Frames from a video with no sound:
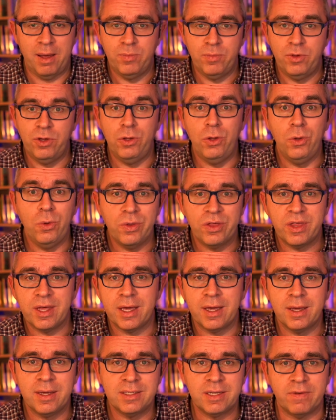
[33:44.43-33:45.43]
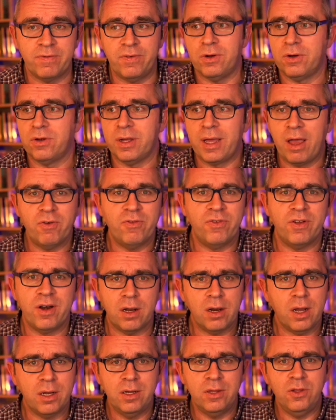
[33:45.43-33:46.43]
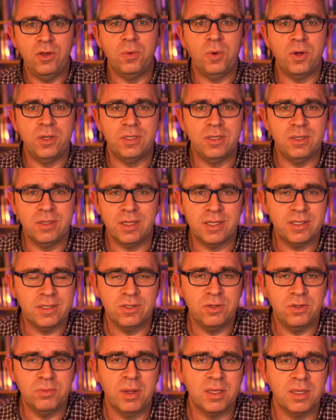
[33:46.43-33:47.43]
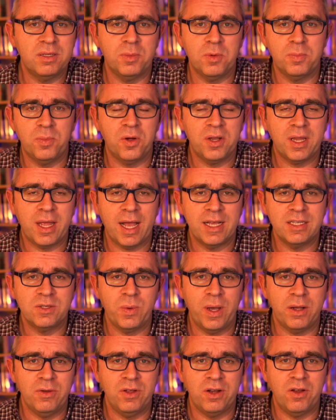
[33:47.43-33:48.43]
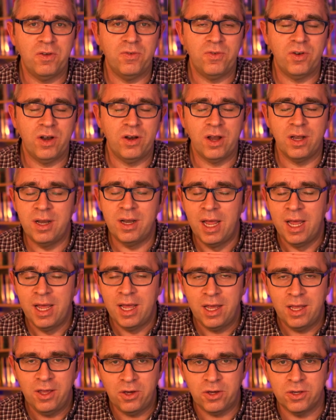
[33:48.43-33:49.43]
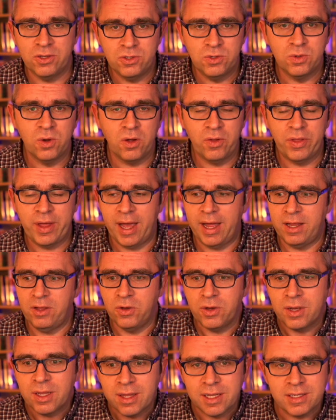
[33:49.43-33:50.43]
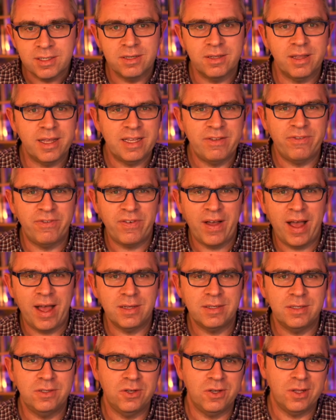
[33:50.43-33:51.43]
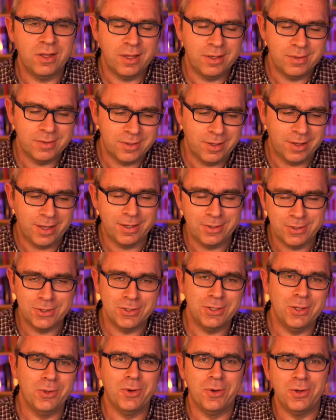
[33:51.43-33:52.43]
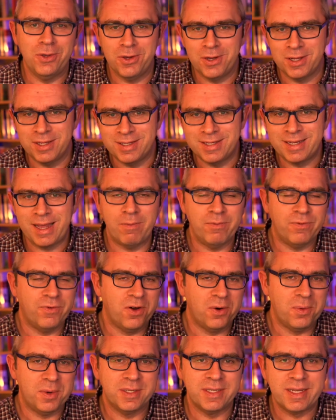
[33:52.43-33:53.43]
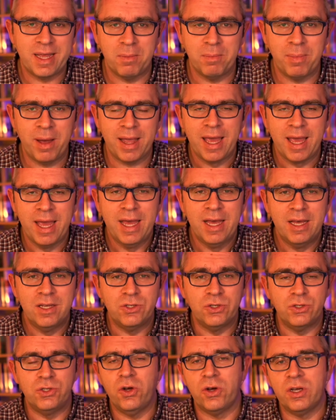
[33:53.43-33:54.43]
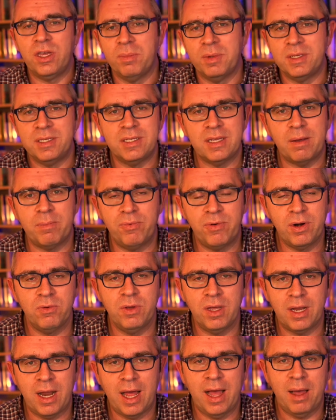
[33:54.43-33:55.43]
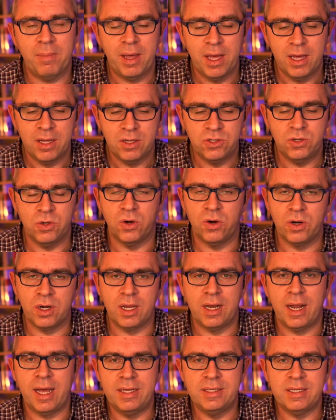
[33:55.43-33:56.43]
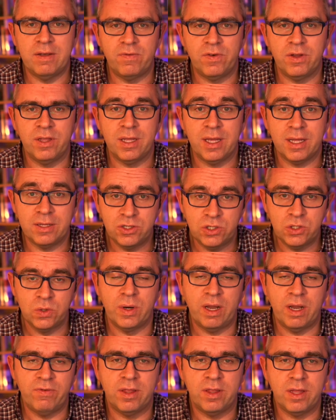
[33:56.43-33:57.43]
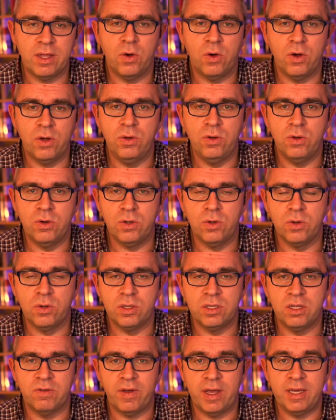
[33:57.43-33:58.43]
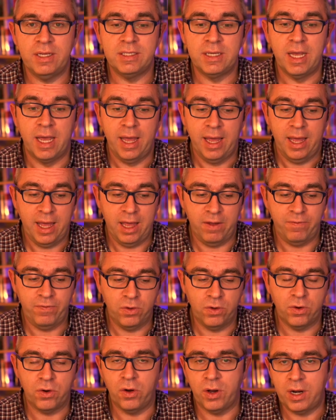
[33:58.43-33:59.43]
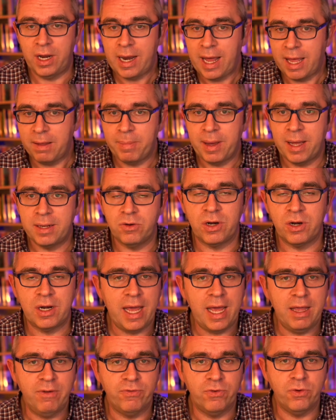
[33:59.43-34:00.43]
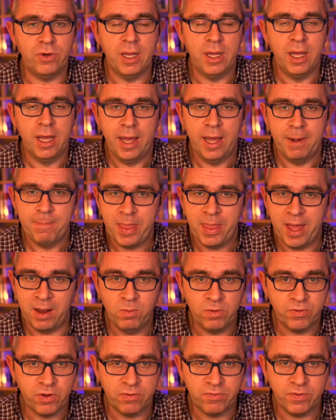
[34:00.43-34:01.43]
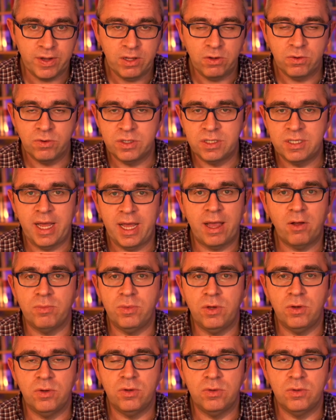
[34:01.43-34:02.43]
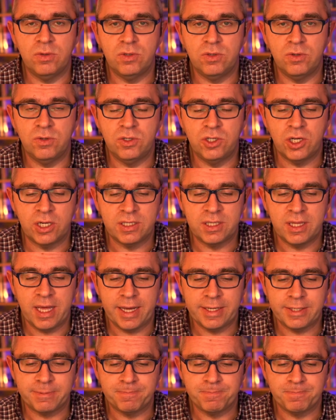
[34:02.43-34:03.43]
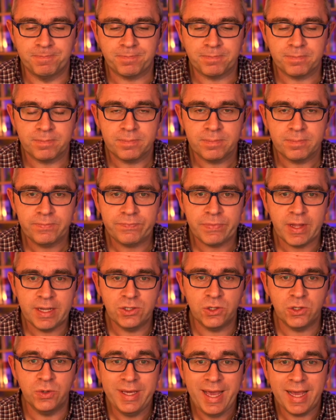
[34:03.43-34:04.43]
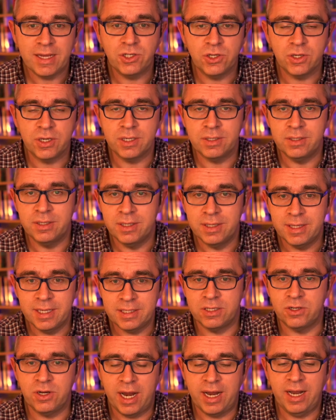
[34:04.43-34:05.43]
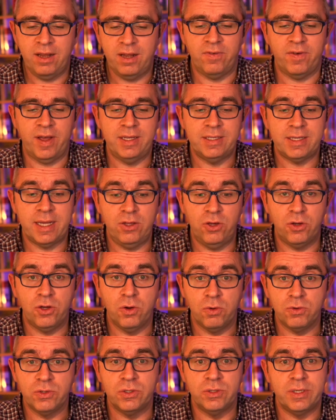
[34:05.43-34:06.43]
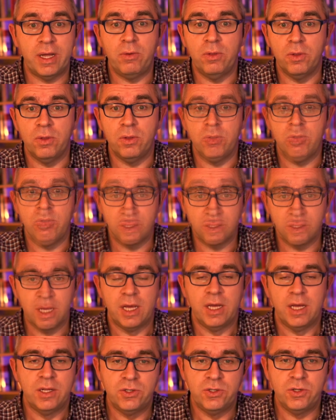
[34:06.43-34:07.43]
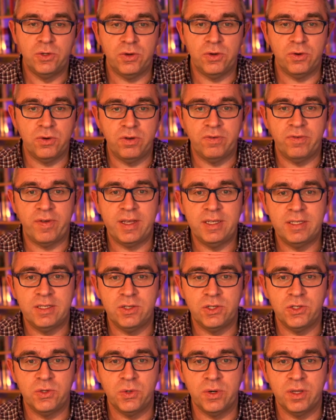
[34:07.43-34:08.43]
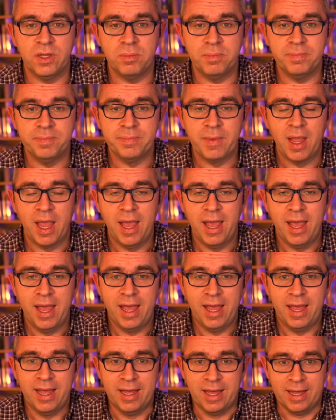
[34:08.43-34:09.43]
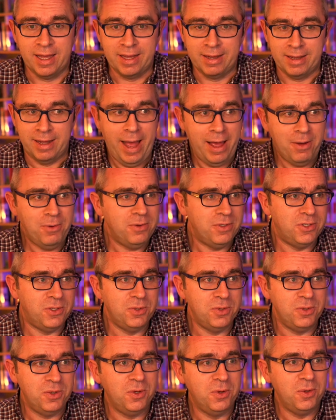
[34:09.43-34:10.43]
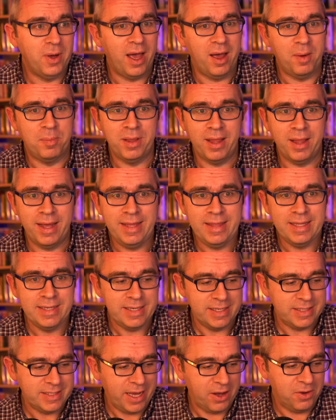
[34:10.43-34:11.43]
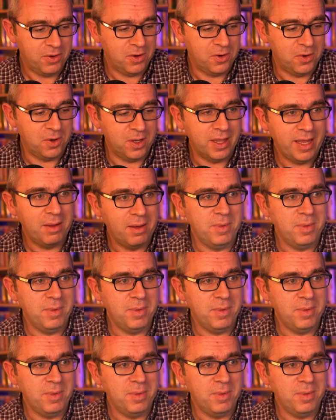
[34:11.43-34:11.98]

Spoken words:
queue things if you're going out for a run and you want to listen to multiple podcasts while you're out for a run. You can do all that. You can listen to things fast. You can listen to things slow. You can skip forward, skip back. So Documents is a brilliant app to organise everything and store everything on your local device if you're on an iPad iPhone. And we've got videos to help you do just that. So yes, you can listen on any device and you can also download things to your own device to store them. How do you apply the discount code? Let